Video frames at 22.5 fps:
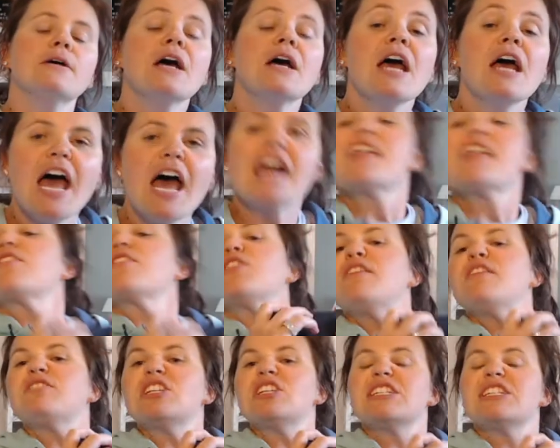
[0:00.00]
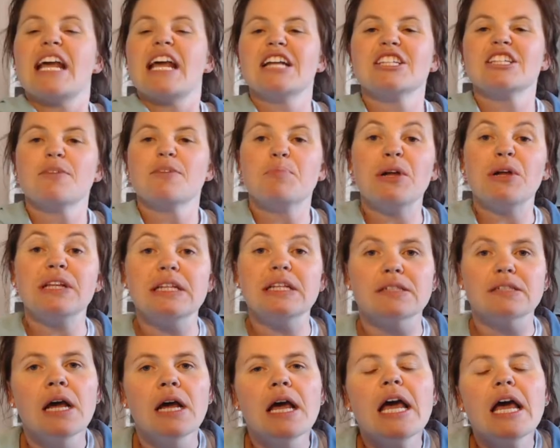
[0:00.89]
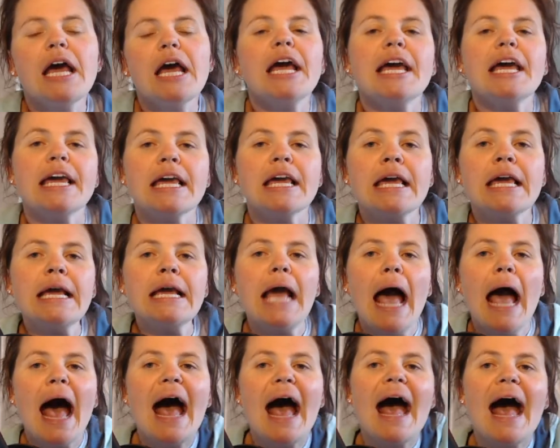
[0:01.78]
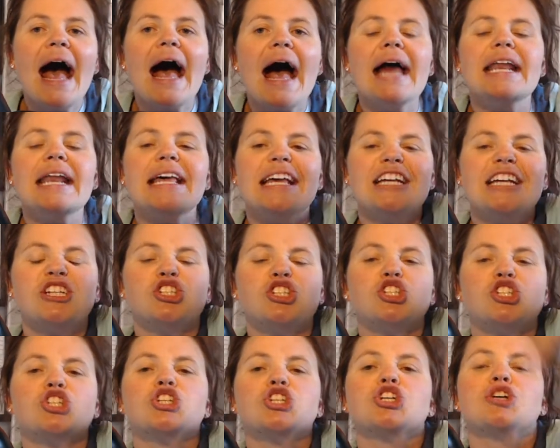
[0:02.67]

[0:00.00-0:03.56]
And he lifted his hands up like this. He had his